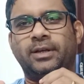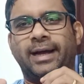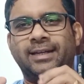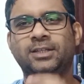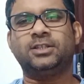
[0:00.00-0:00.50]

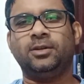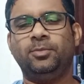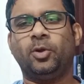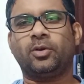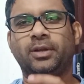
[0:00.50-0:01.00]
additional
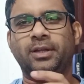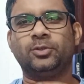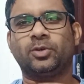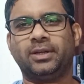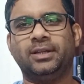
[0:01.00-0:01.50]

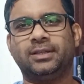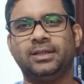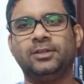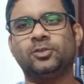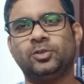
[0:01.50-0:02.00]
brokerage or
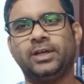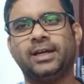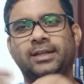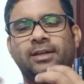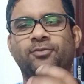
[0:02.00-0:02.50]
anything into
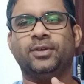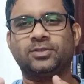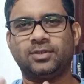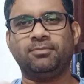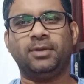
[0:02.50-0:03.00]
that and
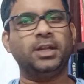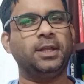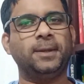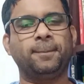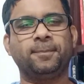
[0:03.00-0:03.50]
fetch some
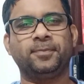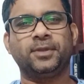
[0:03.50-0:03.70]
money.